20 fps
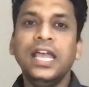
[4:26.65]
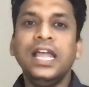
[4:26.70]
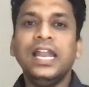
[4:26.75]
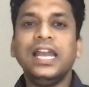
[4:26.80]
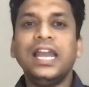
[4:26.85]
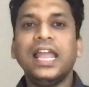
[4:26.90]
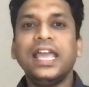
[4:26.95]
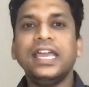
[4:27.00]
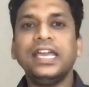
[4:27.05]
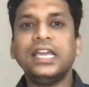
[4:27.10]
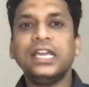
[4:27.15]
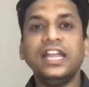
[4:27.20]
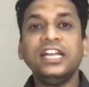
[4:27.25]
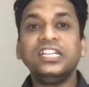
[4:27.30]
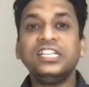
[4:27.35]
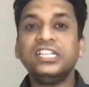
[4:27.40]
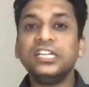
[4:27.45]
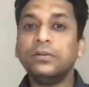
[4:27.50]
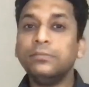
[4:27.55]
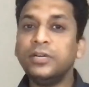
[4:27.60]
like
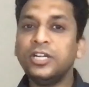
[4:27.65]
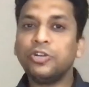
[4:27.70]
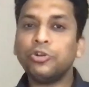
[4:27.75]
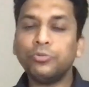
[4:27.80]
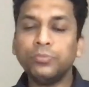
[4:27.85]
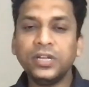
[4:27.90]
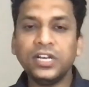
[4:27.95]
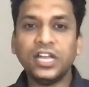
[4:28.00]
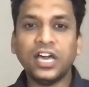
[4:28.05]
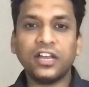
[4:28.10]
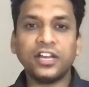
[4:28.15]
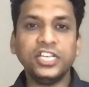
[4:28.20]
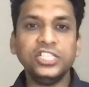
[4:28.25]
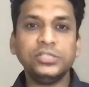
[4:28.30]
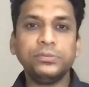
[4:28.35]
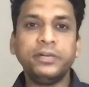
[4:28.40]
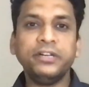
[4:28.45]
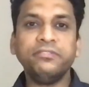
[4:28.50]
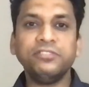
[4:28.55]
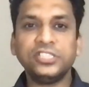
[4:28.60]
dermatomal
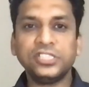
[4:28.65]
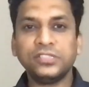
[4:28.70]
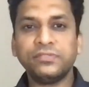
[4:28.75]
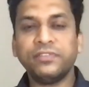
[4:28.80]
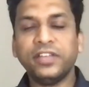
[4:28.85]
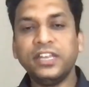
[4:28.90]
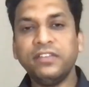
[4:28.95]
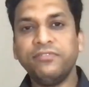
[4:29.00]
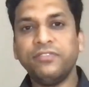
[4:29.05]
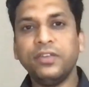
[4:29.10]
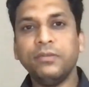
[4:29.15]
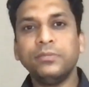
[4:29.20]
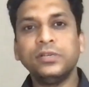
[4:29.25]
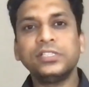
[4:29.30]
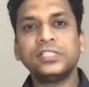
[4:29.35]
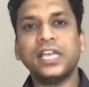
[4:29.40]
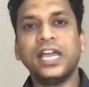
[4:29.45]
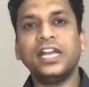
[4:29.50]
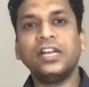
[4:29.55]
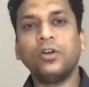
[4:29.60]
arrangement which is very famous
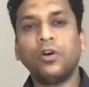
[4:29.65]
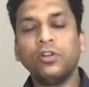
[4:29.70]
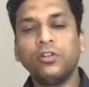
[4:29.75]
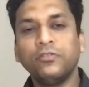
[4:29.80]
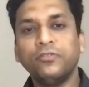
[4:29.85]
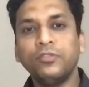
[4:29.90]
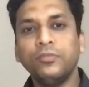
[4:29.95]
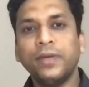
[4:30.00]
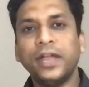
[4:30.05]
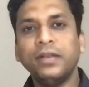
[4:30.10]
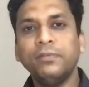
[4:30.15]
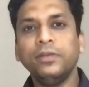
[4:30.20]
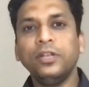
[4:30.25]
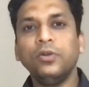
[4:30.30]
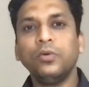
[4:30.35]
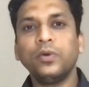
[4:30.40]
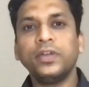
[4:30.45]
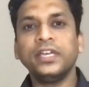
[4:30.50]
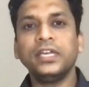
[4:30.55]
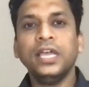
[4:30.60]
and all of you might be
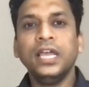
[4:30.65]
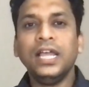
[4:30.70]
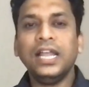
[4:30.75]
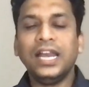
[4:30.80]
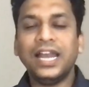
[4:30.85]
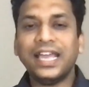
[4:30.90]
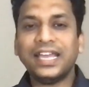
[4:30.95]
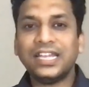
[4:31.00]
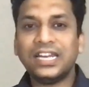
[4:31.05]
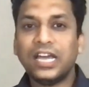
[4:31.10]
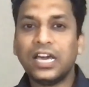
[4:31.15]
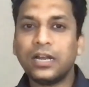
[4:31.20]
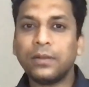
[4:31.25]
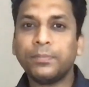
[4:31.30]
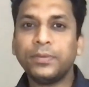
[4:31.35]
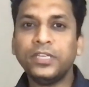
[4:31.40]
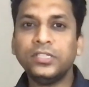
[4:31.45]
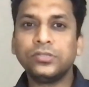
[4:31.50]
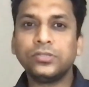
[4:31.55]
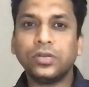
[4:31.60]
knowing like in
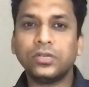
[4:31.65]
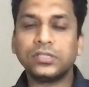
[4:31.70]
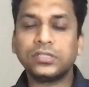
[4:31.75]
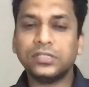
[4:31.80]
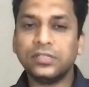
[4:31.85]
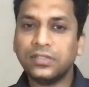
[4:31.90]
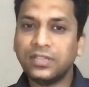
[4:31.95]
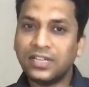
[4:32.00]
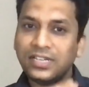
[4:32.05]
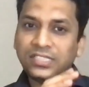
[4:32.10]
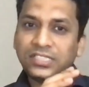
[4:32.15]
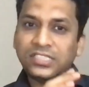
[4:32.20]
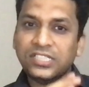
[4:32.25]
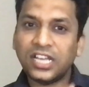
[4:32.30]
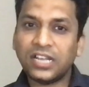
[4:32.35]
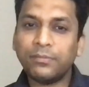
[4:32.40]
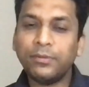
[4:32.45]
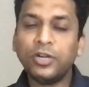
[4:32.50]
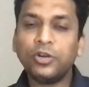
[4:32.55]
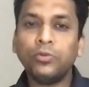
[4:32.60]
herpes zoster there is
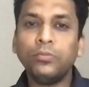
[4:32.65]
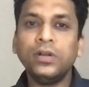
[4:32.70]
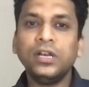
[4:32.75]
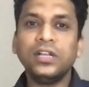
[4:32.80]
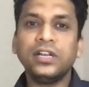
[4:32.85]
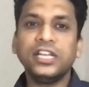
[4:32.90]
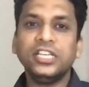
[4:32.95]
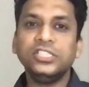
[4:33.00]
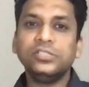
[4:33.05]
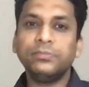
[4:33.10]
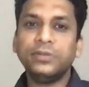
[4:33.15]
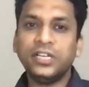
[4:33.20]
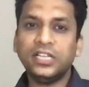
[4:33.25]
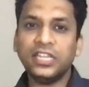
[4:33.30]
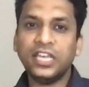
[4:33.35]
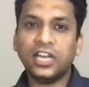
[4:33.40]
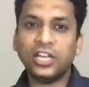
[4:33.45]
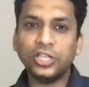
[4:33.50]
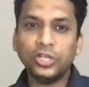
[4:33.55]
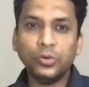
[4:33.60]
dermatomal arrangement
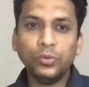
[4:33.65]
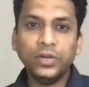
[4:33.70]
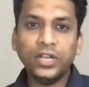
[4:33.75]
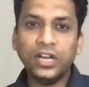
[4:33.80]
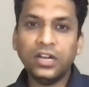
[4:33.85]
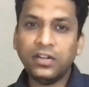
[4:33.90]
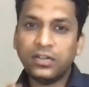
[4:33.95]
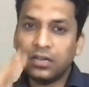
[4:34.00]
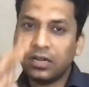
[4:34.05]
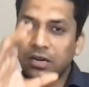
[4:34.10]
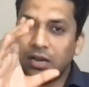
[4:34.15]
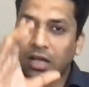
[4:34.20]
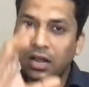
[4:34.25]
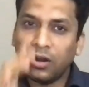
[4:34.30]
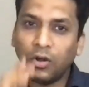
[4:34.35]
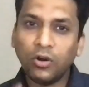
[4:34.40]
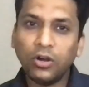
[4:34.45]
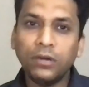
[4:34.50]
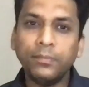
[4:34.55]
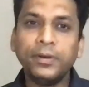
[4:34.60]
they are unilateral
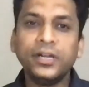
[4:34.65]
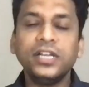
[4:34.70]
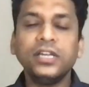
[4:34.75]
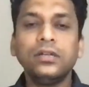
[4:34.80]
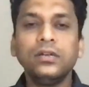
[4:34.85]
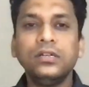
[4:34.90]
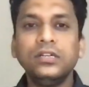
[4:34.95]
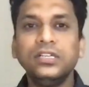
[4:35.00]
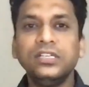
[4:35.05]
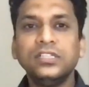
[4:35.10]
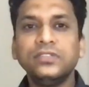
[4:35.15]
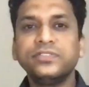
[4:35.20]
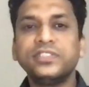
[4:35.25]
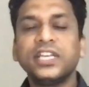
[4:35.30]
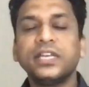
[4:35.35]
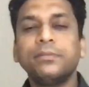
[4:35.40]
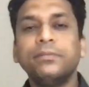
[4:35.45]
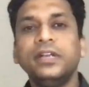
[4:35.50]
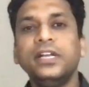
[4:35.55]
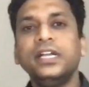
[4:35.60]
along a particular nerve
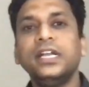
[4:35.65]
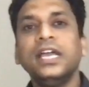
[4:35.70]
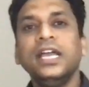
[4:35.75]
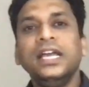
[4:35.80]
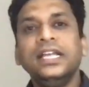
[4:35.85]
segment